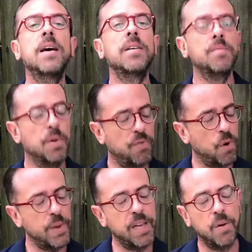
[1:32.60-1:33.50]
Before
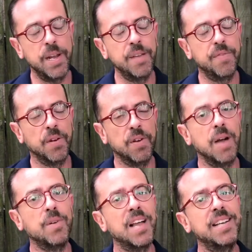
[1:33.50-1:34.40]
we go any further, I
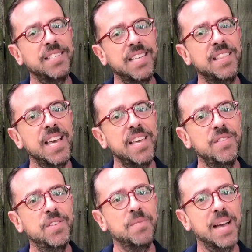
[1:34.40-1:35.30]
would like to say thank you
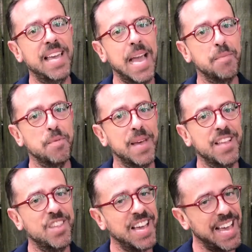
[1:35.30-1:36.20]
to my cameraman,
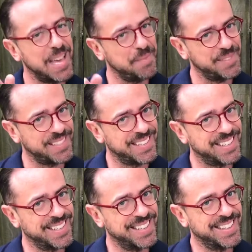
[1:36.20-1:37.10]
James,
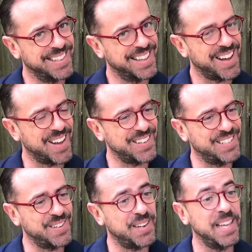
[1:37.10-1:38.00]
on
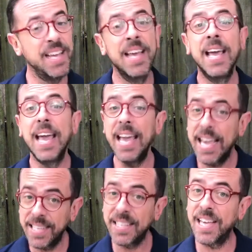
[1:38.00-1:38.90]
duty,
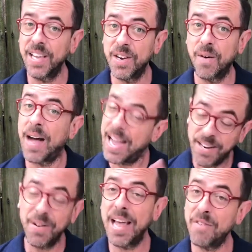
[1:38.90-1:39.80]
and to let you know I
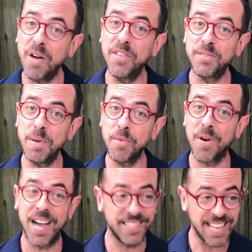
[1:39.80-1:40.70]
don't have all this
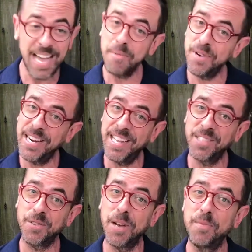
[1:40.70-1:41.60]
memorized. I'm reading a
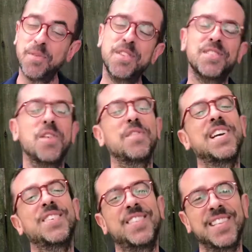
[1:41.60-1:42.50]
script, which is over
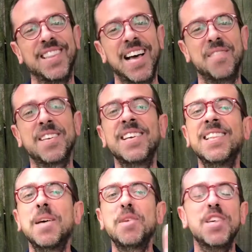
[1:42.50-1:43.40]
here to the left.
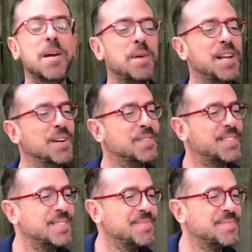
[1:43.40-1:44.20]
Let me check my notes.